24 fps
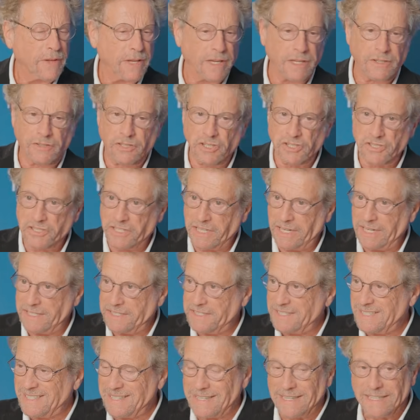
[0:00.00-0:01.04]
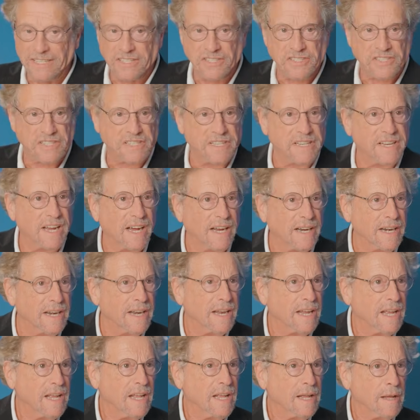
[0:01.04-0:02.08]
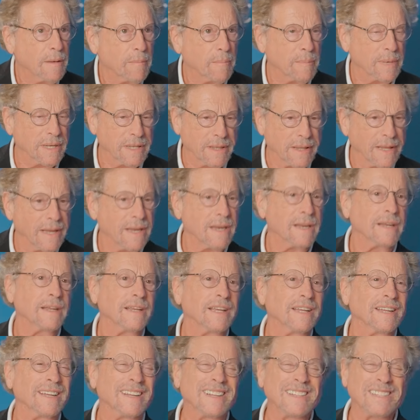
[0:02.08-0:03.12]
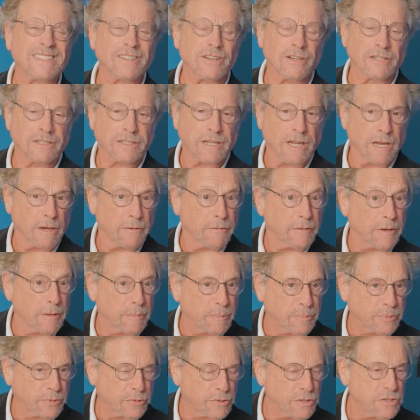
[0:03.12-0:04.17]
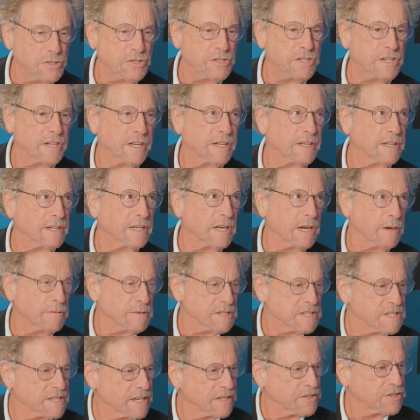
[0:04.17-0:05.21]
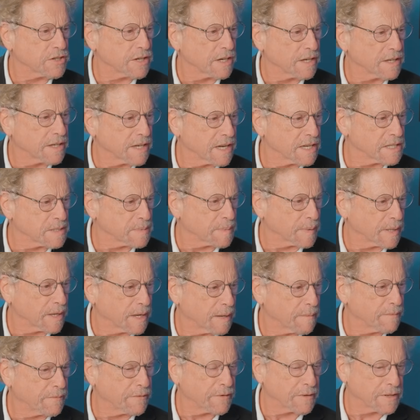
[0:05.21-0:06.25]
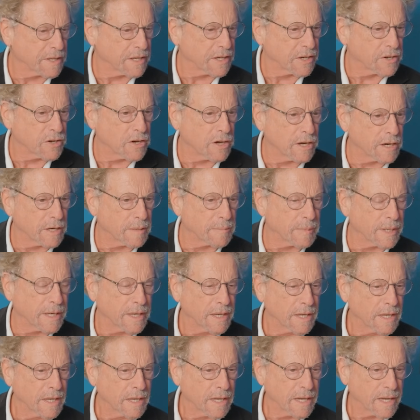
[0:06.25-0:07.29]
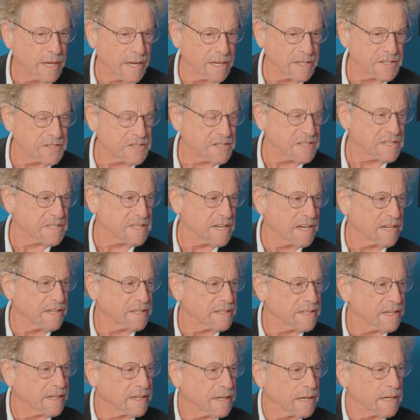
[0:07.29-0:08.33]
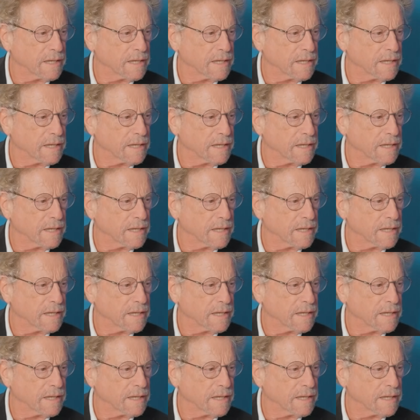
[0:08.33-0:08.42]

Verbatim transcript: It just gets things done, but then it is not kind of appreciated how essential it has become for the economy and society at